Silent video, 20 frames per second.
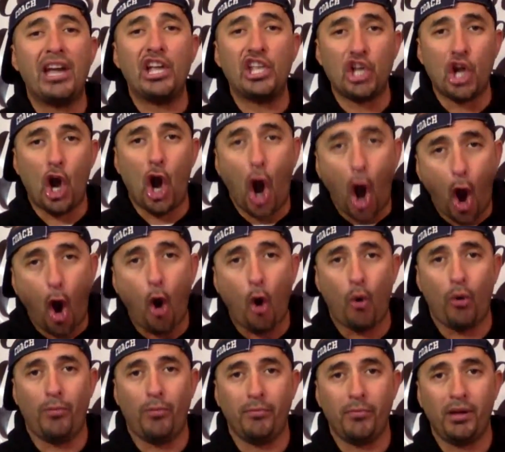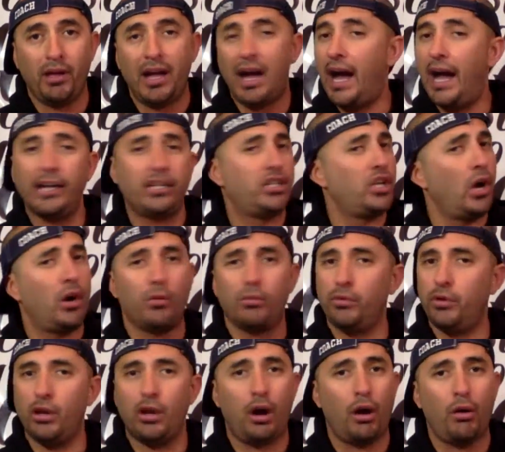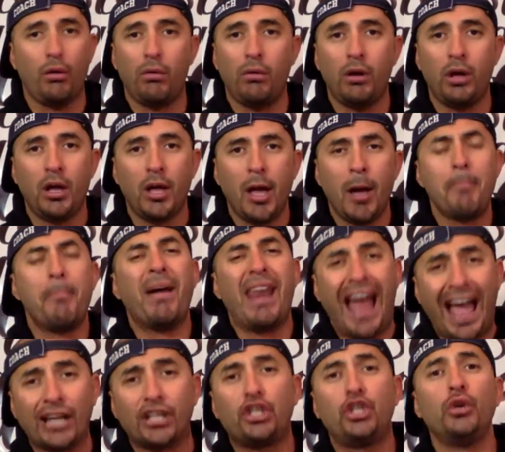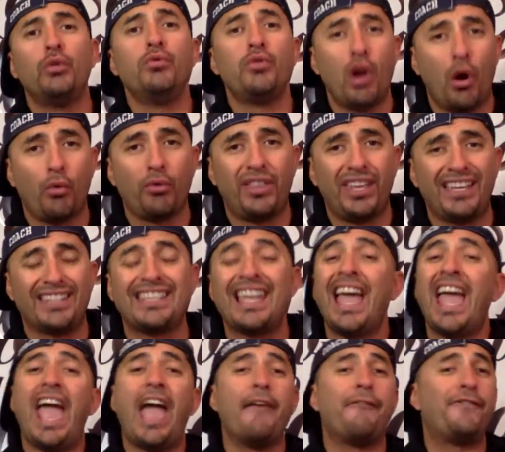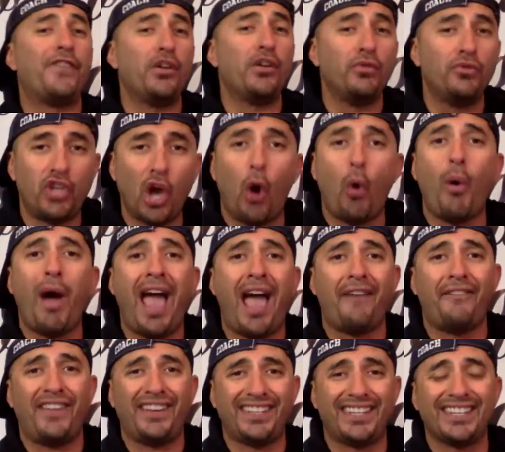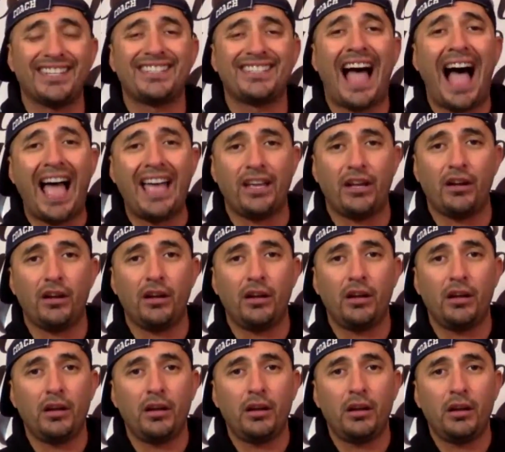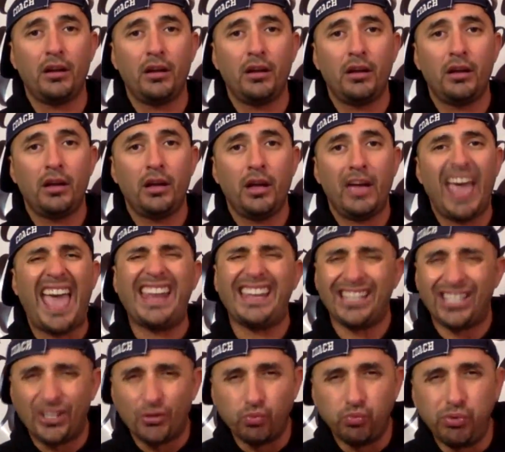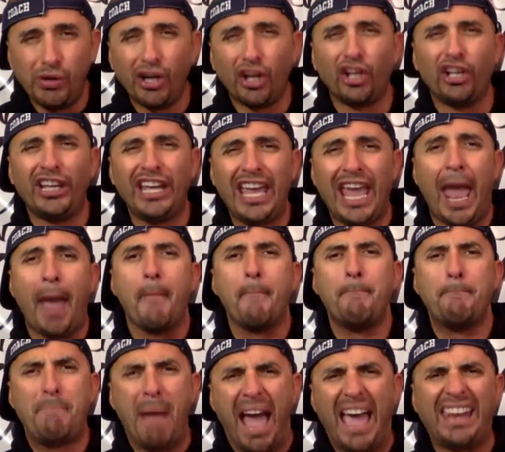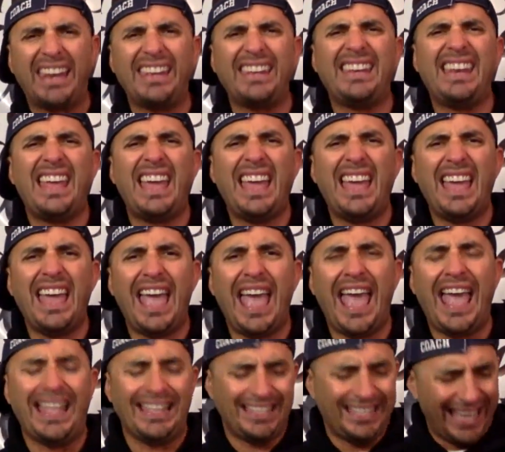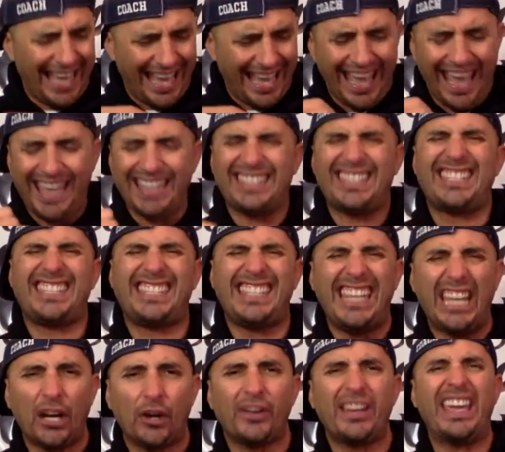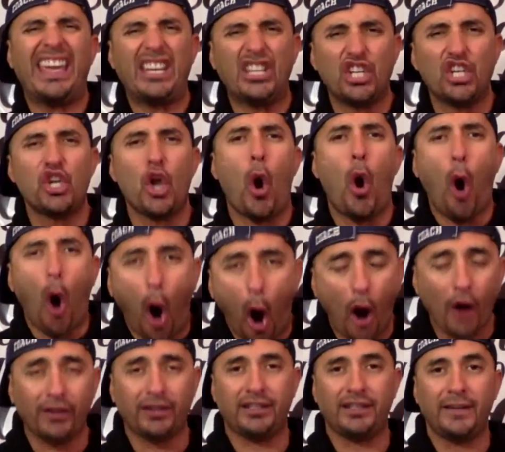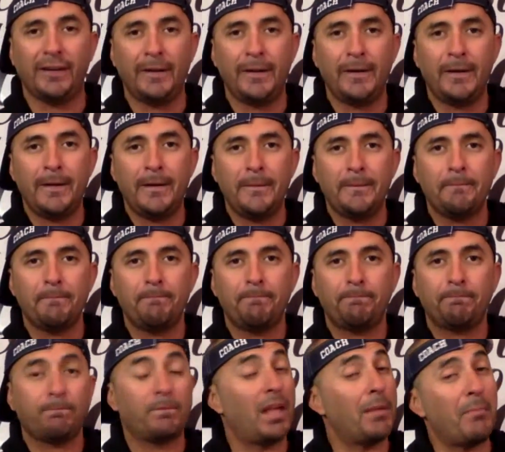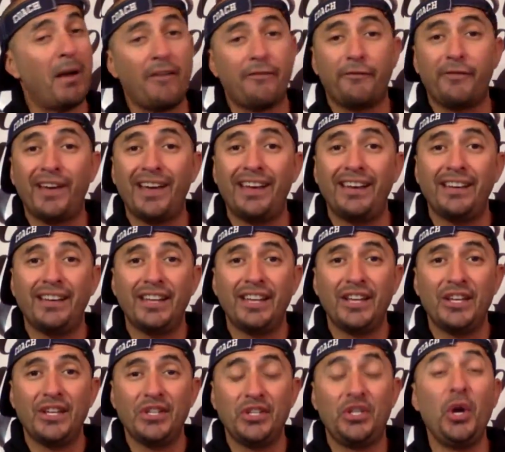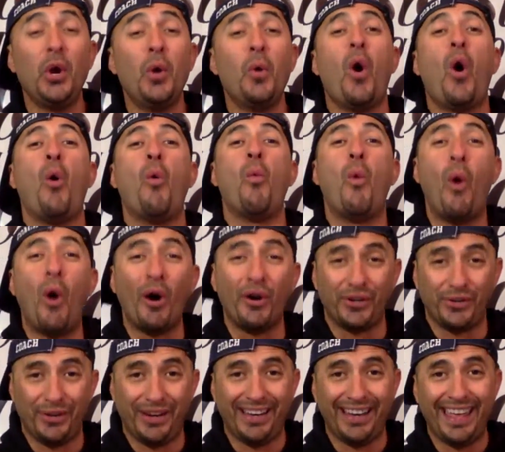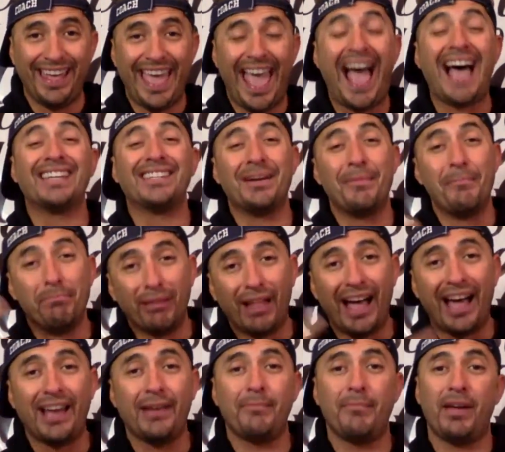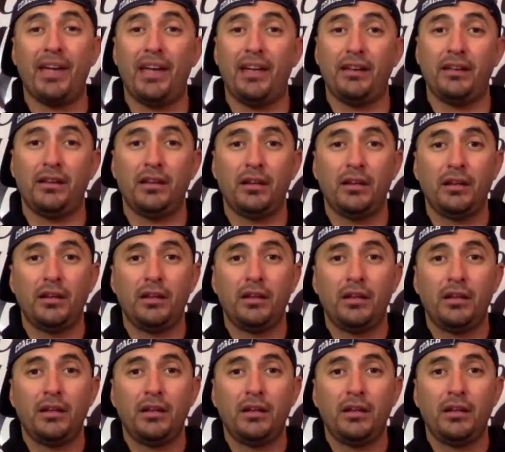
It might be in your home. I don't know. But I do know this. If you don't have a desire and it's really embedded and seared into your heart, then my friend, you are wandering as a blind man.